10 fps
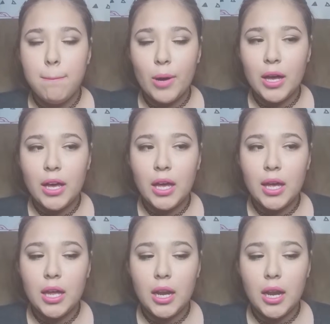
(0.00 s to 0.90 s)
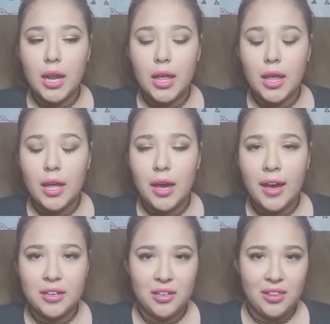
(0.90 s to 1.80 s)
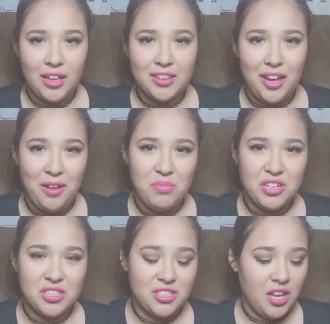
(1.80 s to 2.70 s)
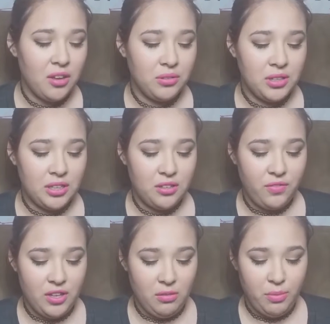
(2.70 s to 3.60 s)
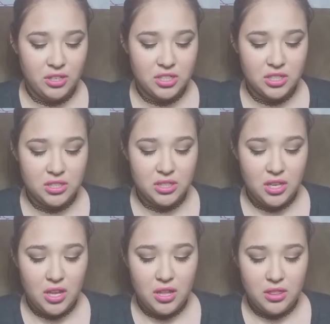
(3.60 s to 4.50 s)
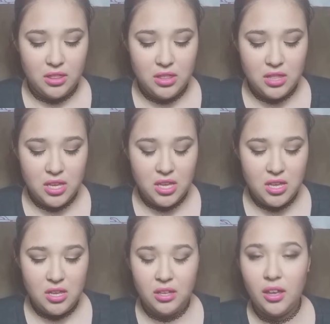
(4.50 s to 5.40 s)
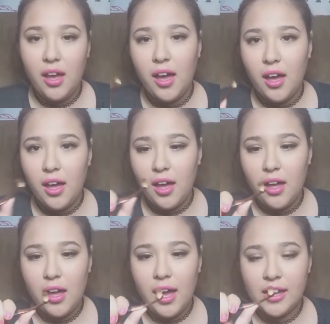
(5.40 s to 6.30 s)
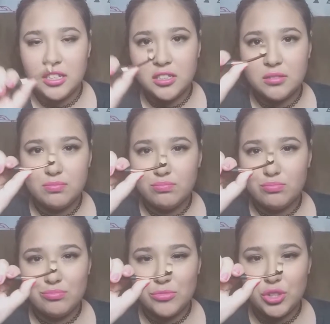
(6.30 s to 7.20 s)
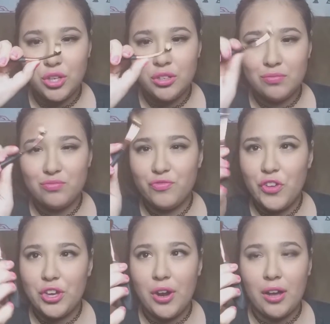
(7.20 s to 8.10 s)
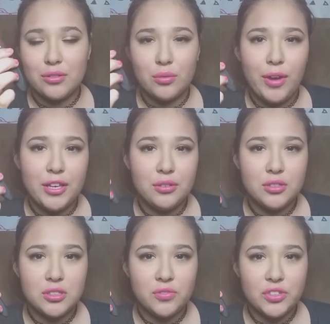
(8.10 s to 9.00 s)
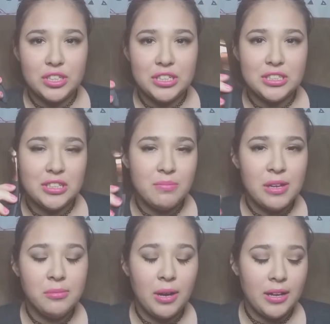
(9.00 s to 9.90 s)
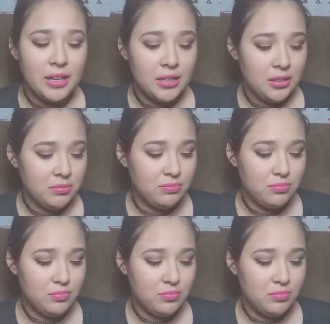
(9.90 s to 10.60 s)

but I didn't like the eye brushes. I only like the face brushes. I just couldn't figure out the right uses for these. They made my